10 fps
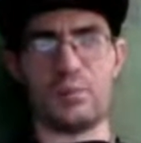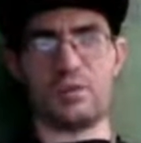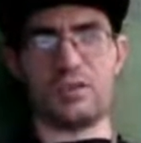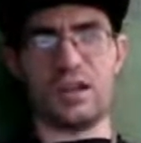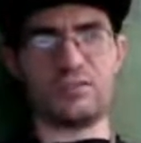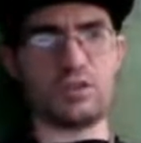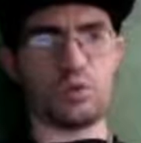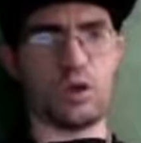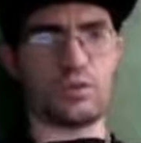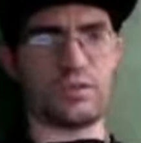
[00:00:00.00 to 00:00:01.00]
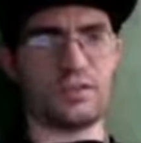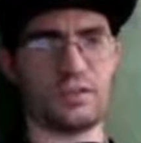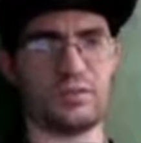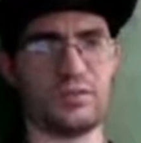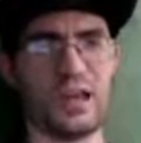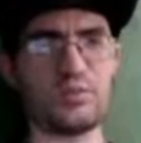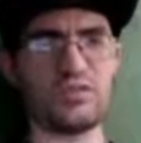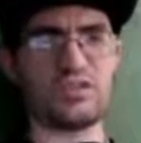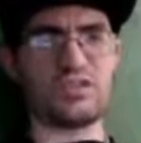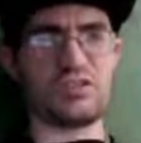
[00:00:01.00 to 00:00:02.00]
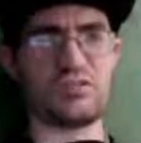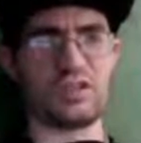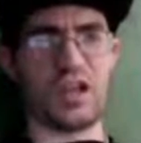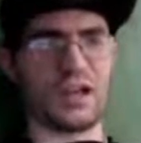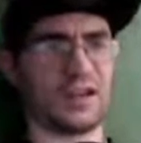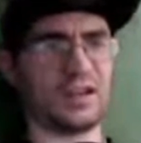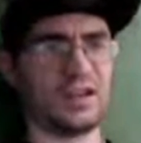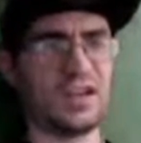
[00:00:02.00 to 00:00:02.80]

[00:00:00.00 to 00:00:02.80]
would love to work with you. That was a silver lining.